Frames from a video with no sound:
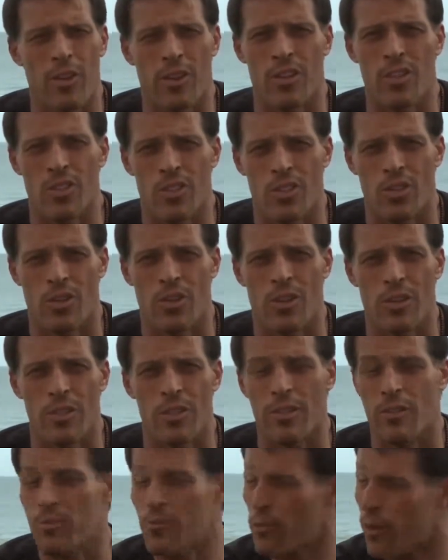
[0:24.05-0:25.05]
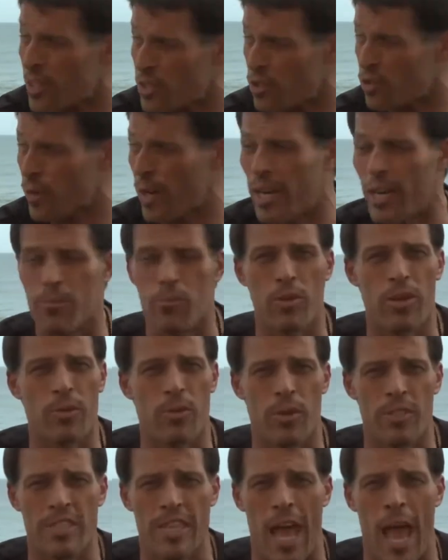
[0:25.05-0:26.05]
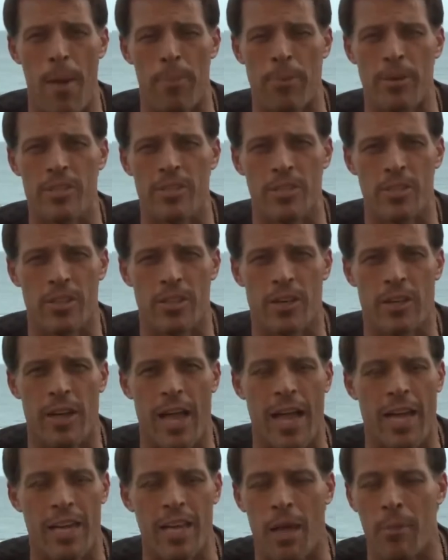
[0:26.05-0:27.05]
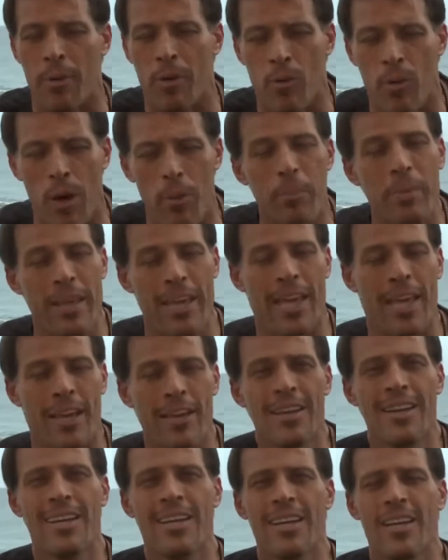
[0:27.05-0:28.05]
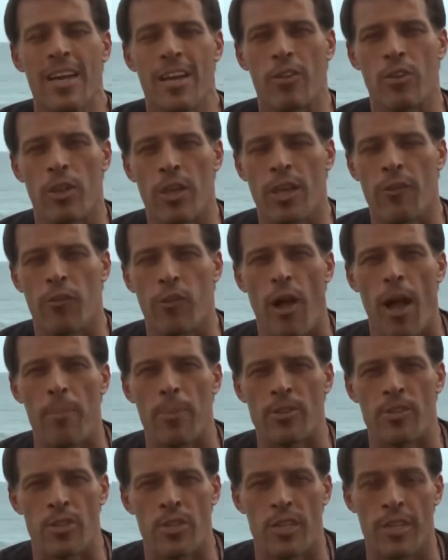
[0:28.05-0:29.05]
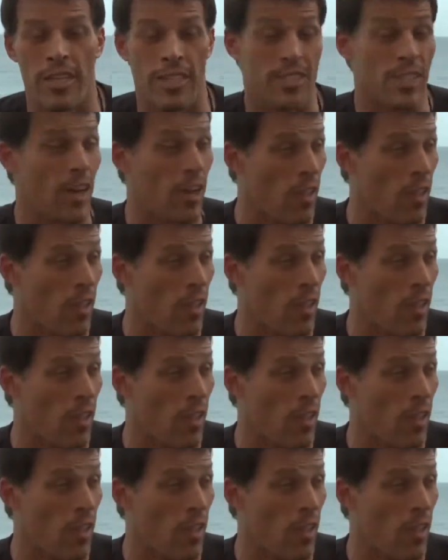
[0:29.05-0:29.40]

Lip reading: they're concerned, they're frustrated with what's happened to their economic well-being, and they're looking for opportunities.